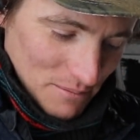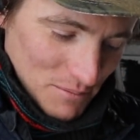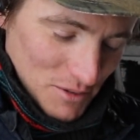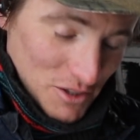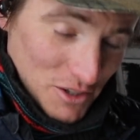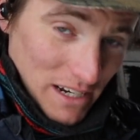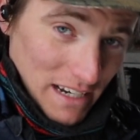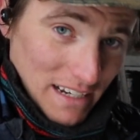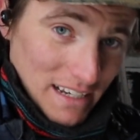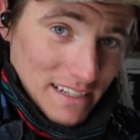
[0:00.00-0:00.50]

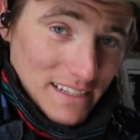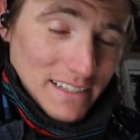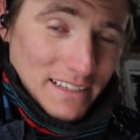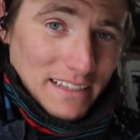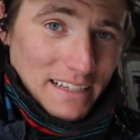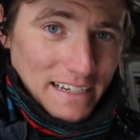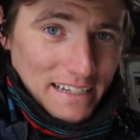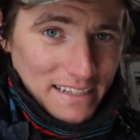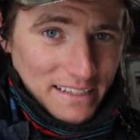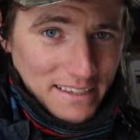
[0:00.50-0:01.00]
Try not to
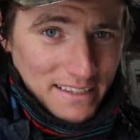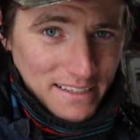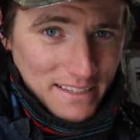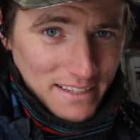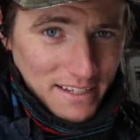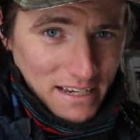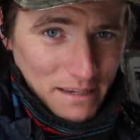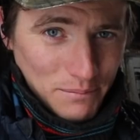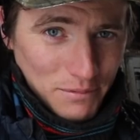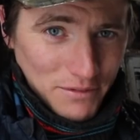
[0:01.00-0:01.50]
let this
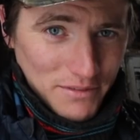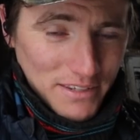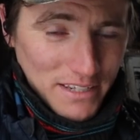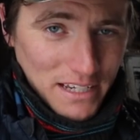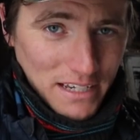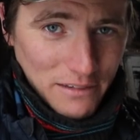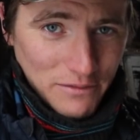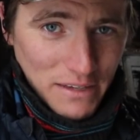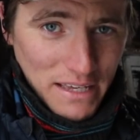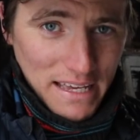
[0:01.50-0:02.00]
type of
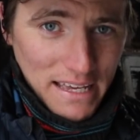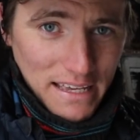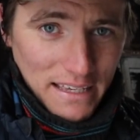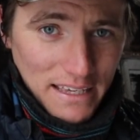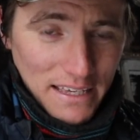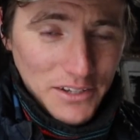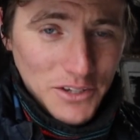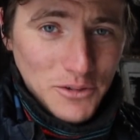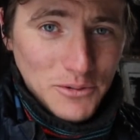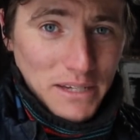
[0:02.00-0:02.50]
stuff
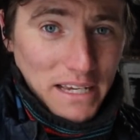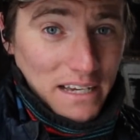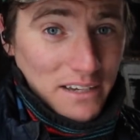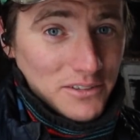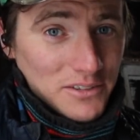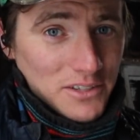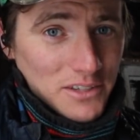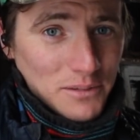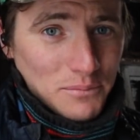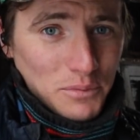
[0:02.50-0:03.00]
get you
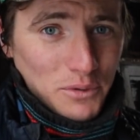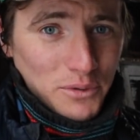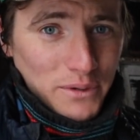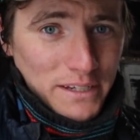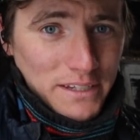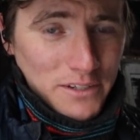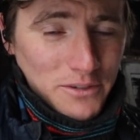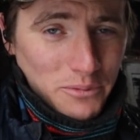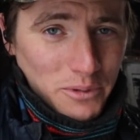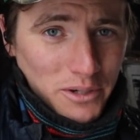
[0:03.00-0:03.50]
down to the
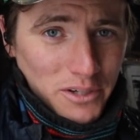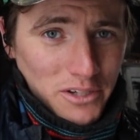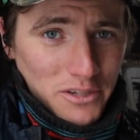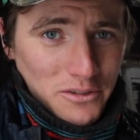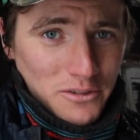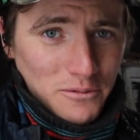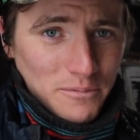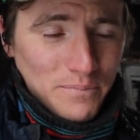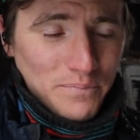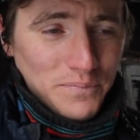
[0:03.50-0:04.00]
point to where
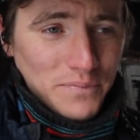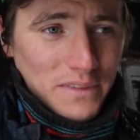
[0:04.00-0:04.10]
you,